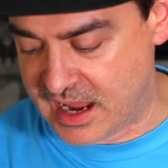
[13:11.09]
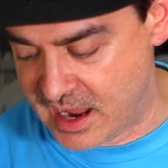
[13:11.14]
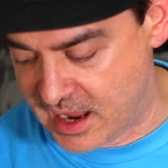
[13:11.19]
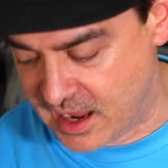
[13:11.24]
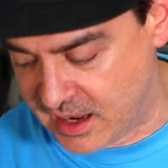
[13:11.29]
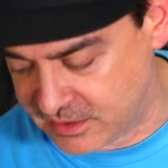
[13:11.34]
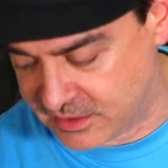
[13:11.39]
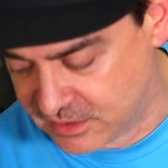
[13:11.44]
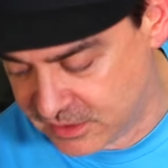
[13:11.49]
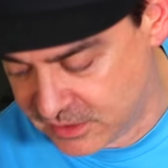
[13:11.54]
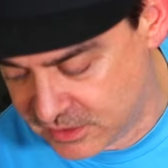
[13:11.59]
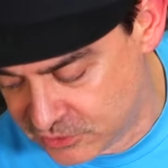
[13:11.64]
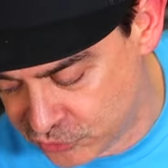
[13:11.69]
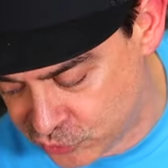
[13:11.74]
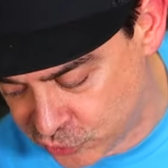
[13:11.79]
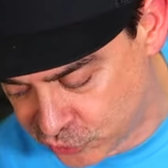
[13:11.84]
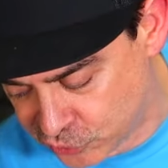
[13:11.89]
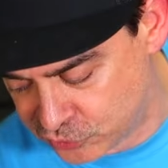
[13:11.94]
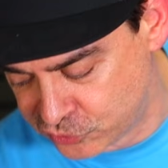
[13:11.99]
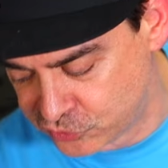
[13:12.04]
And
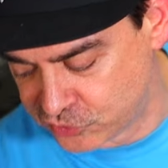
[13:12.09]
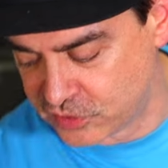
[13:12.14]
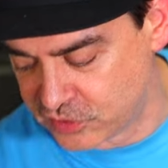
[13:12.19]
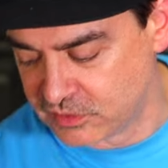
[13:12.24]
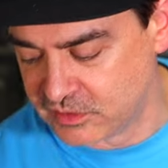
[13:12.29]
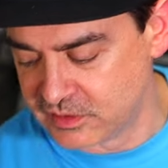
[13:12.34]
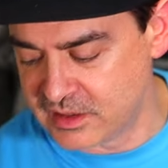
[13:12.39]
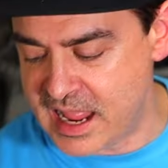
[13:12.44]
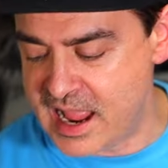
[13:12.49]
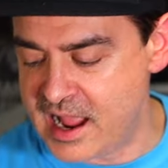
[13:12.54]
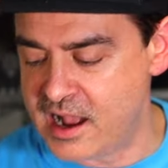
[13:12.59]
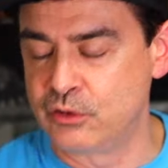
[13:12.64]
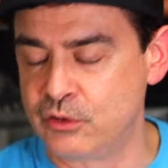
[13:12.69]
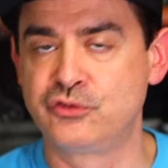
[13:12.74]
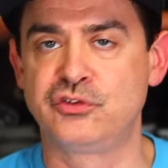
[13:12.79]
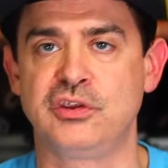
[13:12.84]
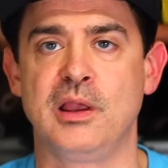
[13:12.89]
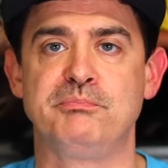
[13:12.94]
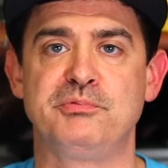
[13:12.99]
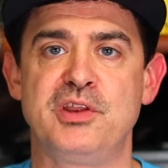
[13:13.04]
just now,
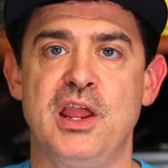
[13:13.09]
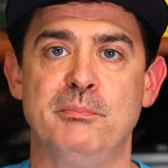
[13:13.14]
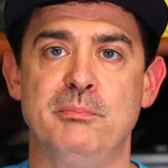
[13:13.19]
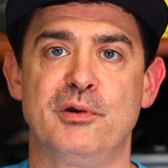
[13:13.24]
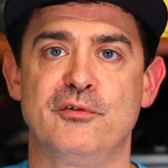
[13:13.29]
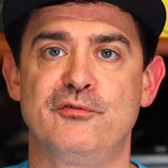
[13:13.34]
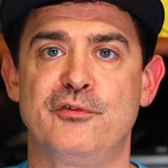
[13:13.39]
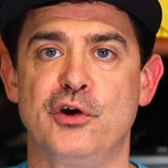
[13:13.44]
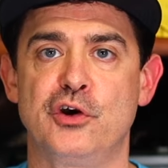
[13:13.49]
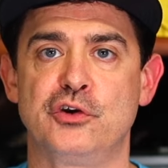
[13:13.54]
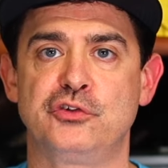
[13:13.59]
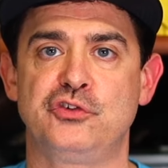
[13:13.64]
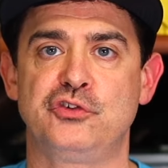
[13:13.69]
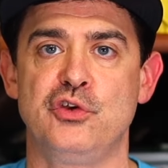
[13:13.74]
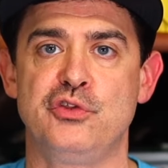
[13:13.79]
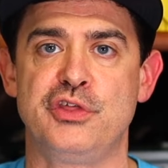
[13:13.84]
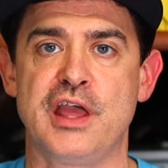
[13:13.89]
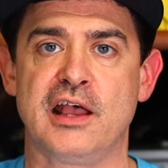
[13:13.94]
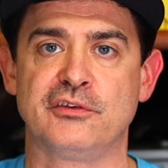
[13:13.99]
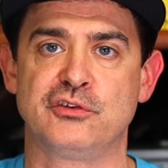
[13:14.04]
September 1st,
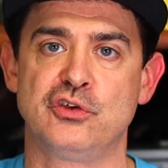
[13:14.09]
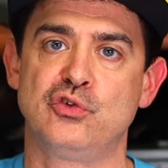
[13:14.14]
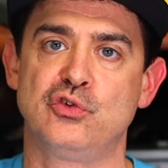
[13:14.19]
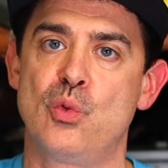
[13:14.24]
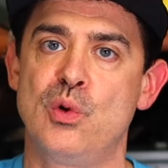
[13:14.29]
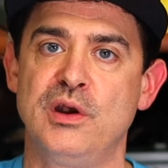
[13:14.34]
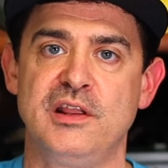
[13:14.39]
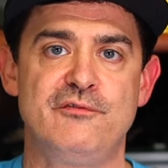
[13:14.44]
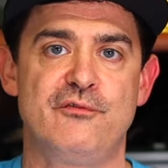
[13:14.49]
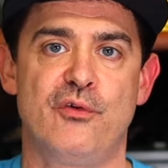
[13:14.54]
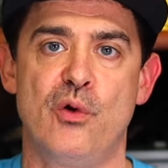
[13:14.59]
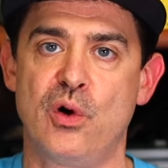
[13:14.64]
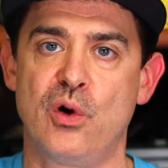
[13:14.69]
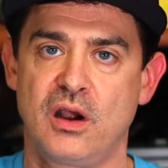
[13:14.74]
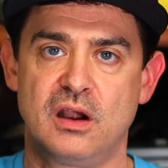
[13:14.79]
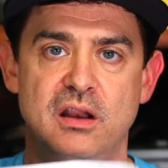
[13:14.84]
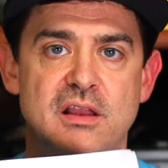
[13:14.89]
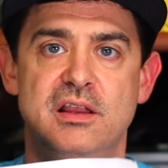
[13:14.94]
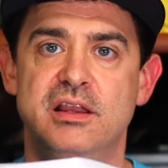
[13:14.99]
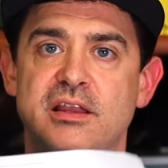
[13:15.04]

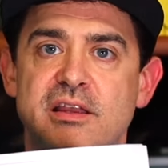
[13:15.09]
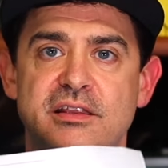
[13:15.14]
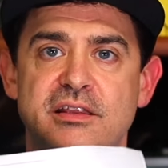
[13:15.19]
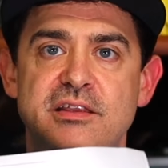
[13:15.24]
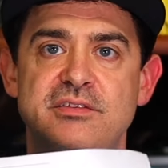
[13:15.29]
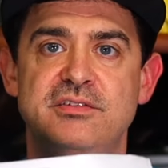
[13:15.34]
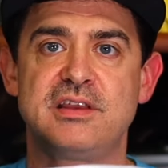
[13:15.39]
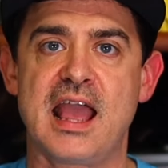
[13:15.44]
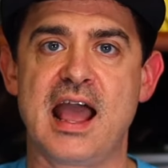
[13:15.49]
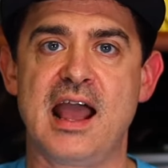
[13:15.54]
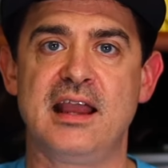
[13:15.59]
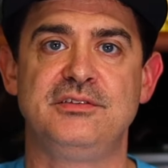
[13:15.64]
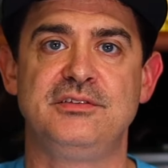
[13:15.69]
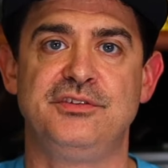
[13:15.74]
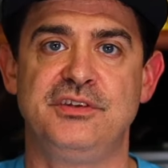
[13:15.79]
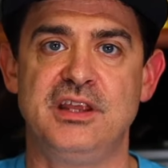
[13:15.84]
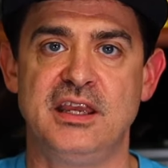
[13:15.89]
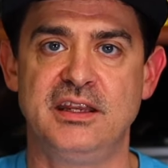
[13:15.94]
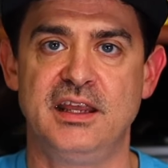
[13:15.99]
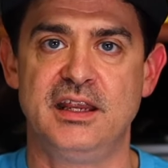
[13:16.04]
2024, these
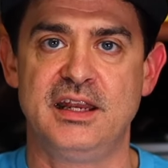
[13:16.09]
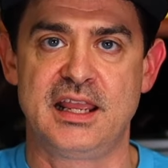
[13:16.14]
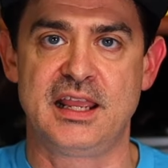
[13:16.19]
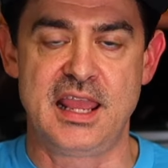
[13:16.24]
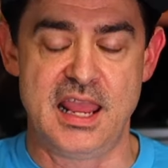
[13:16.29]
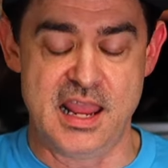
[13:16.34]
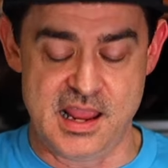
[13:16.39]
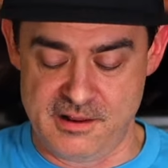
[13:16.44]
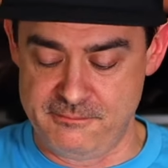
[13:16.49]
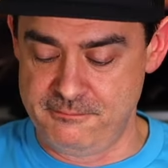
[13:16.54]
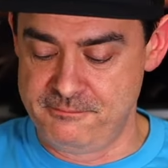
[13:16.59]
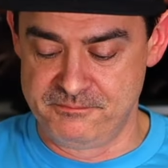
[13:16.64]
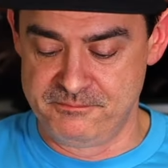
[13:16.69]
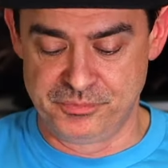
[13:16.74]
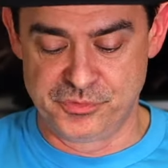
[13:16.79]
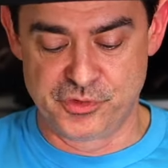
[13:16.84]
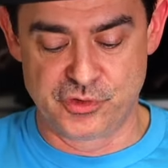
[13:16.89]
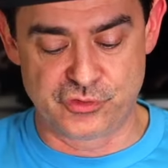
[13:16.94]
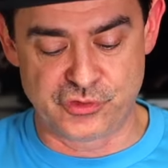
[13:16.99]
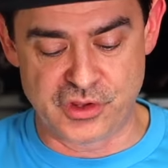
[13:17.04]
guys did it again,
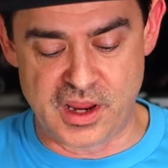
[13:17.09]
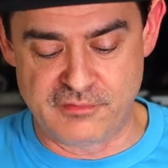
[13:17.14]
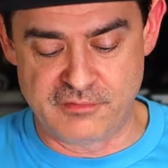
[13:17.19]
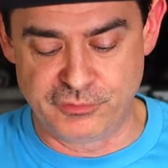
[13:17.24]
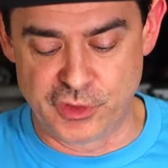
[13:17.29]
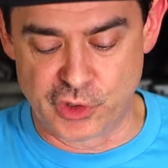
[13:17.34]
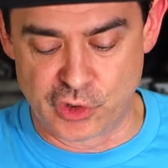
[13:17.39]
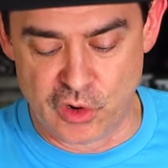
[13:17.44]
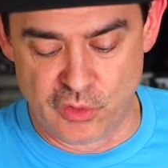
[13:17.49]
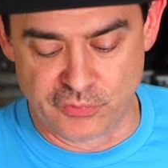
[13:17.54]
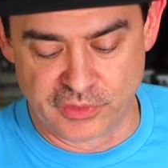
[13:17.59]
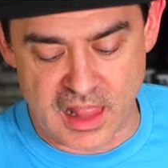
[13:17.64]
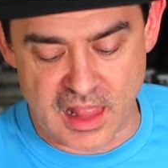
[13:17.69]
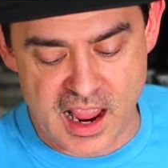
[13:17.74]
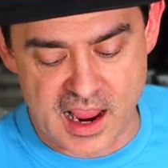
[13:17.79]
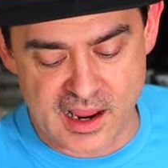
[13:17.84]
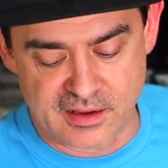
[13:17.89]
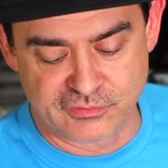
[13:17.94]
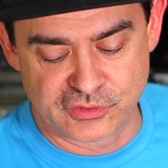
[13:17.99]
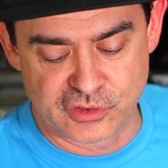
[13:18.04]
saved their own
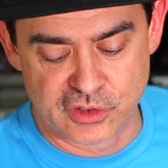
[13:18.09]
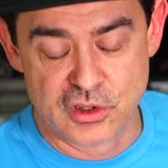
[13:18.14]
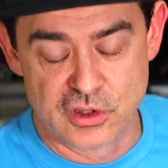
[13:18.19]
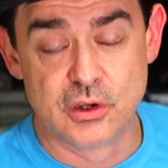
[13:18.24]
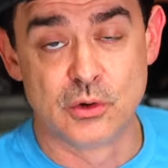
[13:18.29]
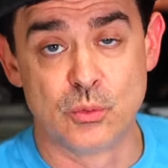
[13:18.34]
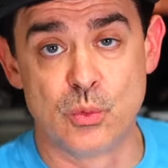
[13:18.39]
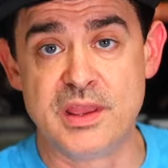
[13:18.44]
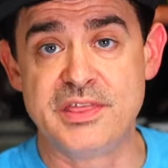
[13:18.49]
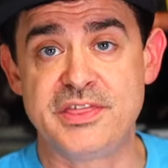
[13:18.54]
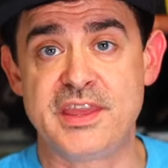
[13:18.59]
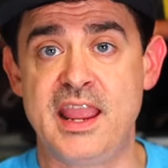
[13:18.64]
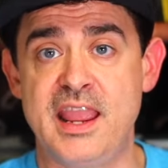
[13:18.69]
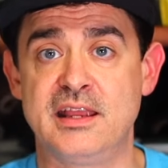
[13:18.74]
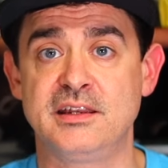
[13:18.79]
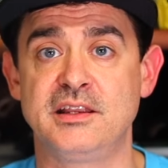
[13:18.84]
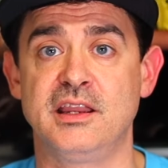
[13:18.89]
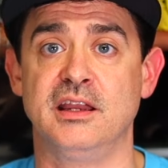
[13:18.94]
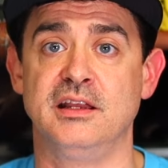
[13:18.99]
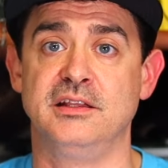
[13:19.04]
lives with
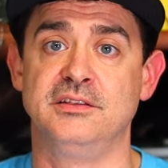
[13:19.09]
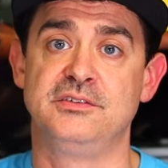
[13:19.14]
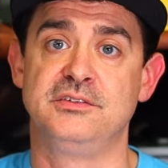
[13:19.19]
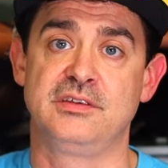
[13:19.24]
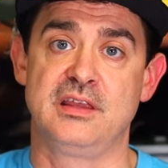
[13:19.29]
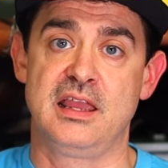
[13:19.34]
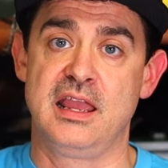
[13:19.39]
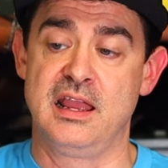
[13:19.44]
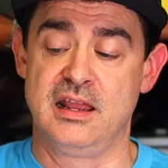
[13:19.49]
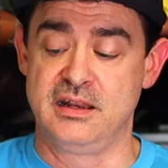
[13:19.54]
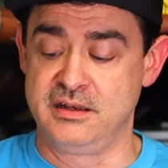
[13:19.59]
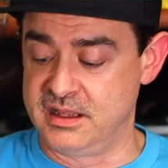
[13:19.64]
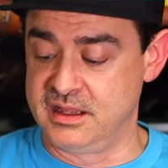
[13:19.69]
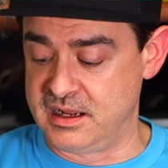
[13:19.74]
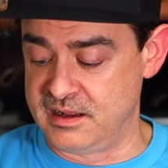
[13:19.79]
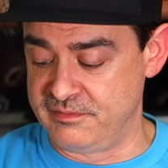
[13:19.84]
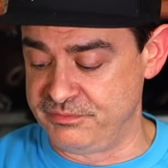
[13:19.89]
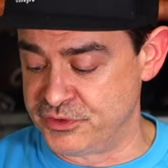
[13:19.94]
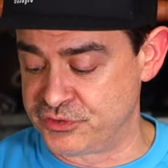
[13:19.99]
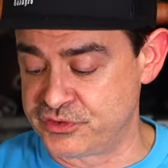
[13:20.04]
handguns, and
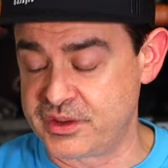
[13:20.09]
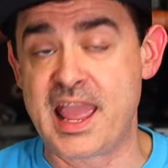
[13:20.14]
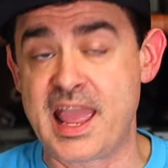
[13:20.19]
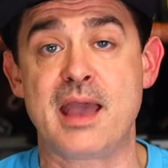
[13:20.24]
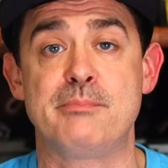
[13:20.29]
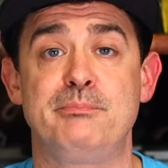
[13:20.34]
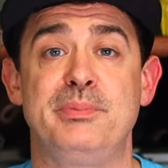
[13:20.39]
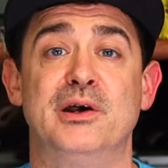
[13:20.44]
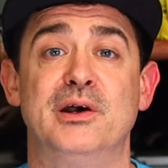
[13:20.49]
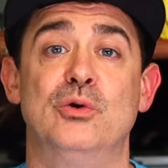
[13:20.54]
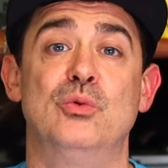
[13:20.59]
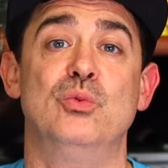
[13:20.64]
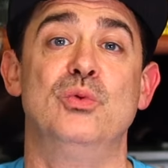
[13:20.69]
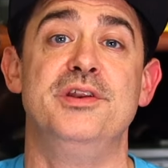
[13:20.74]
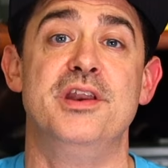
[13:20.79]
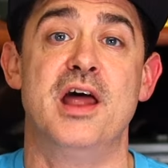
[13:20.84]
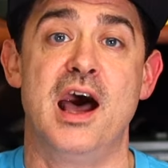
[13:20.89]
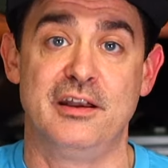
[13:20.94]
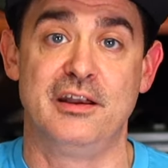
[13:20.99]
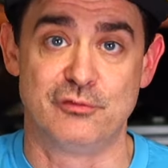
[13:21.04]
the Scat Belt
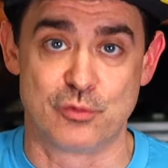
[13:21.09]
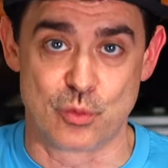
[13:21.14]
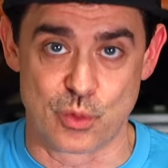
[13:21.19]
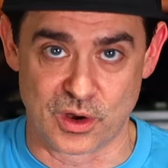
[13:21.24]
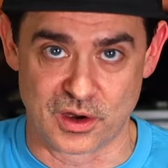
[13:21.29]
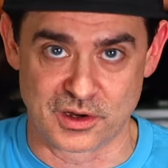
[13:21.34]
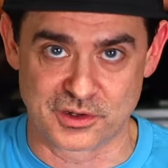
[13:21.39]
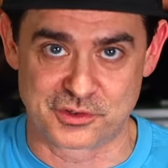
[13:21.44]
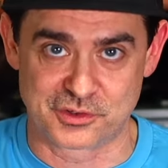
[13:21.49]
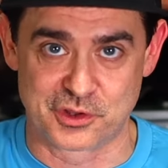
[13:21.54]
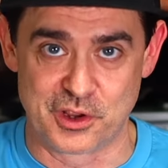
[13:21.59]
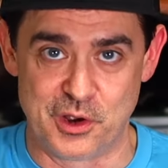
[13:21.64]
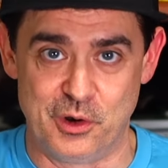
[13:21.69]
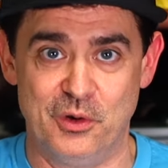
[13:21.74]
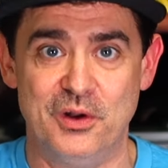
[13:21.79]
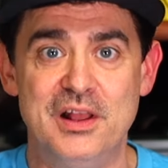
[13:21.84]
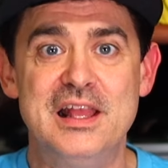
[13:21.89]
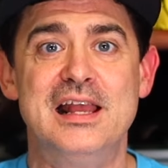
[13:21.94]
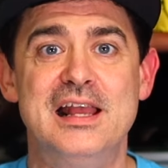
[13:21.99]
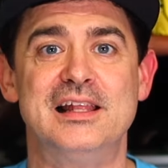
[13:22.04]
would not have worked.
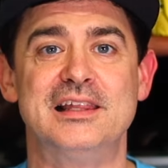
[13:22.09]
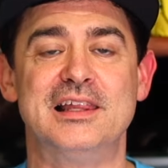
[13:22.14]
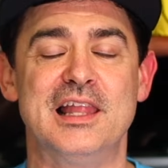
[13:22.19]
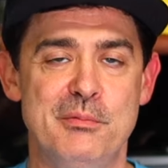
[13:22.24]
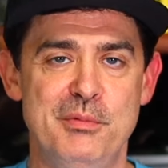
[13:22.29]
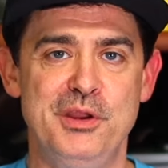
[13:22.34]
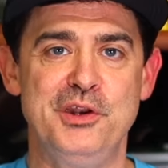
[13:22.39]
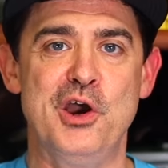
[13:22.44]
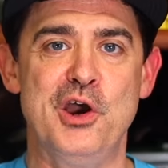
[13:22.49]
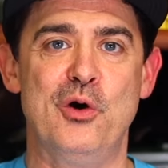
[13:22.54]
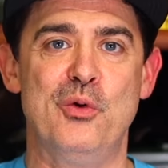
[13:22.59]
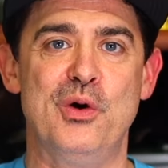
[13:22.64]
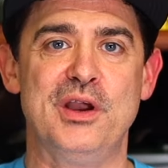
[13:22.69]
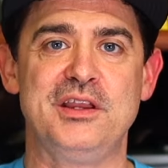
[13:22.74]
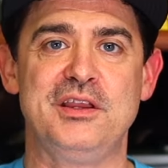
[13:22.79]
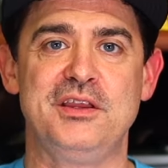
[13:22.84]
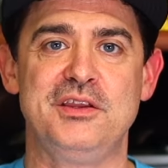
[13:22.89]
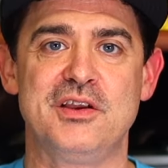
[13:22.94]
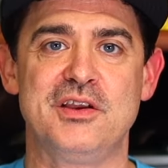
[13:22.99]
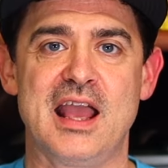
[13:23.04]
So let me know
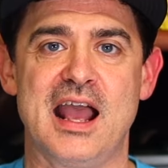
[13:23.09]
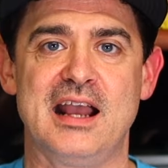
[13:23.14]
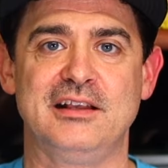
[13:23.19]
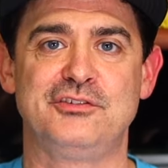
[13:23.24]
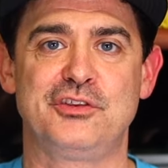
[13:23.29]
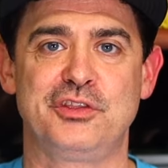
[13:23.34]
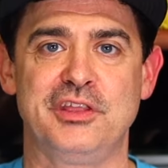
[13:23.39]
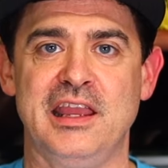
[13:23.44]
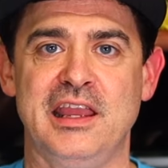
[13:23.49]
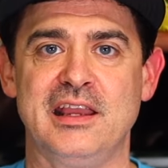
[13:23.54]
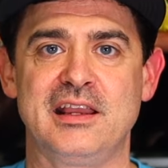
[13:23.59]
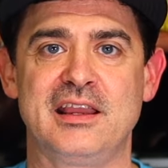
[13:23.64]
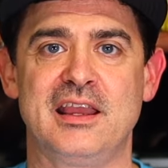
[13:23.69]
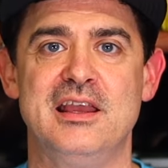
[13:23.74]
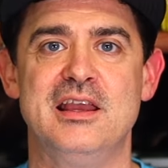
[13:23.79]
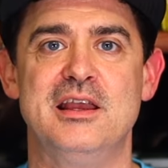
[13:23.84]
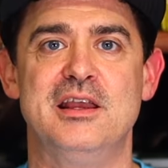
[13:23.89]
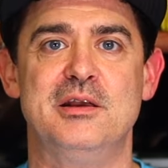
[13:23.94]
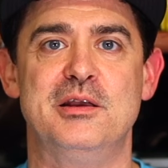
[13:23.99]
what you guys think.